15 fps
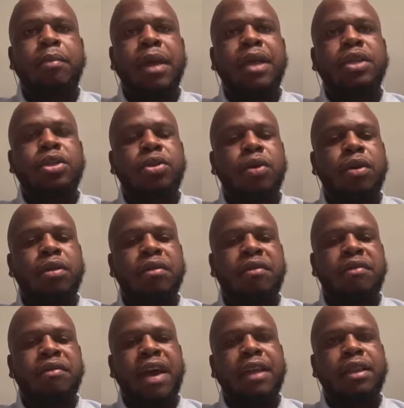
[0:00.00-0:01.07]
based on the
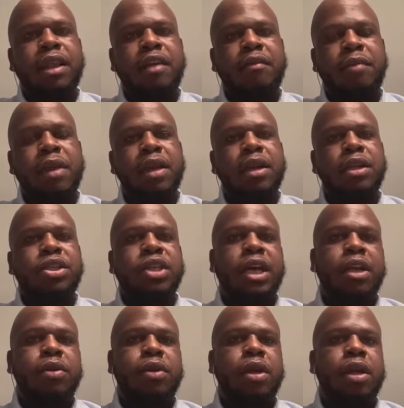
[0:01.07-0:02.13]
fact that they've been in the
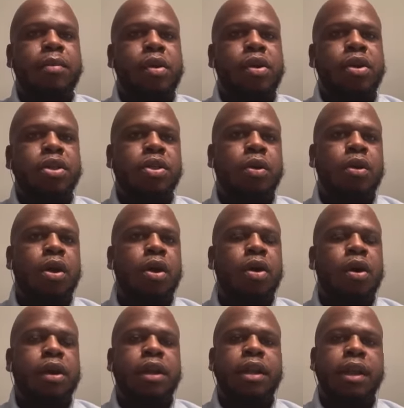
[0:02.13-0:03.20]
Chattanooga community so
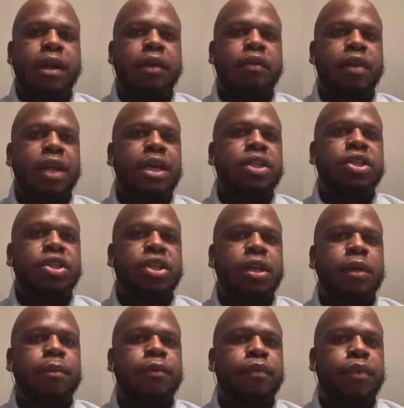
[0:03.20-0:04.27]
long and their
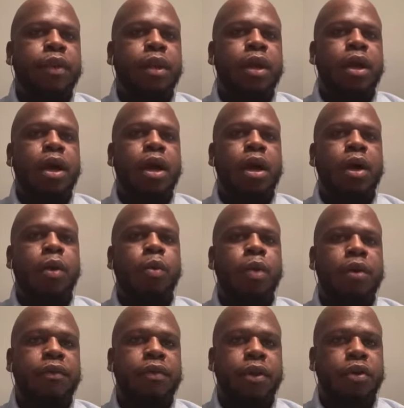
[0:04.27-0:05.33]
relationship uh,
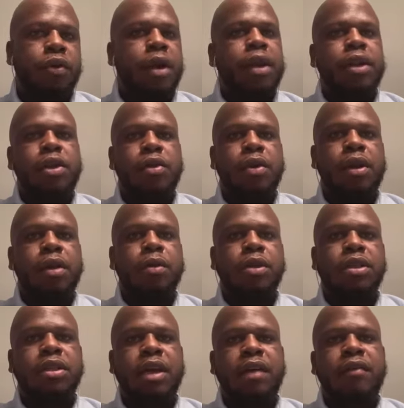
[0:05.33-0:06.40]
with the credit union, it
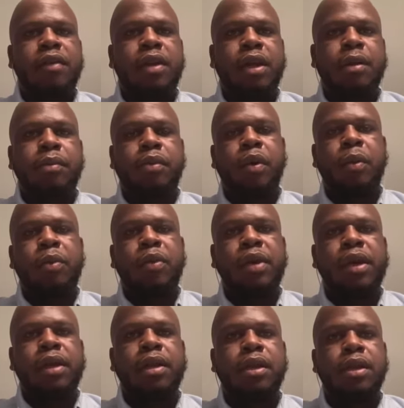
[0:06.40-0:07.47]
was definitely
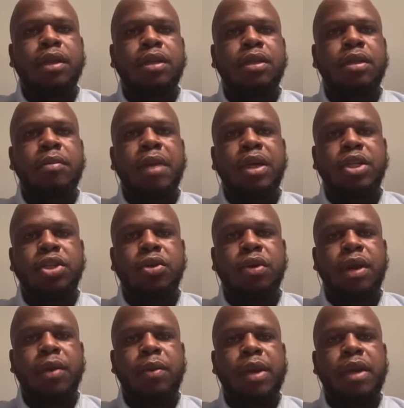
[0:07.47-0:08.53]
appropriate to make sure
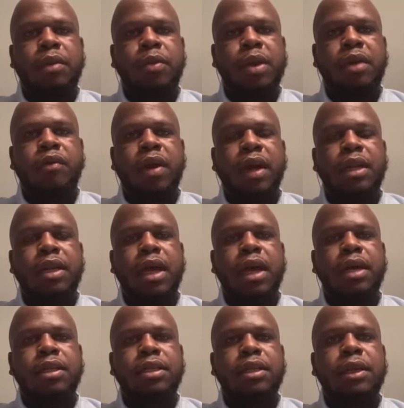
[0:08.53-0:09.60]
that we, we
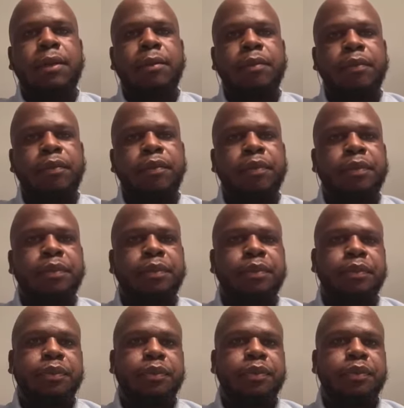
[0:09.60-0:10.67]
recognize them. And you folks